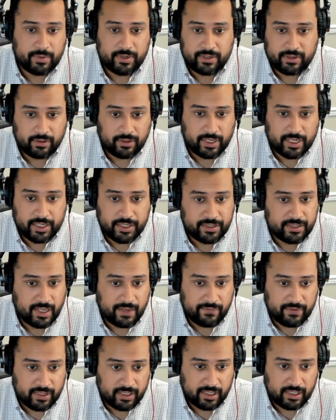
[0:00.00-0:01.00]
until age
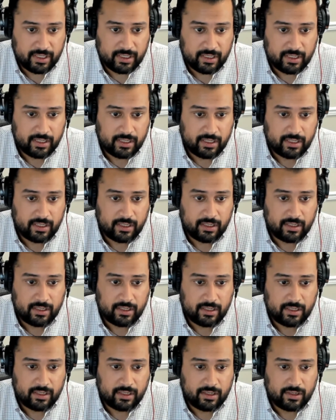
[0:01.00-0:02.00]
70,
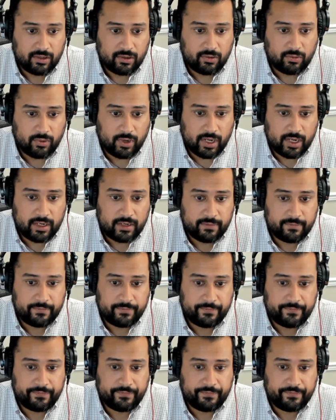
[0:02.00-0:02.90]
right?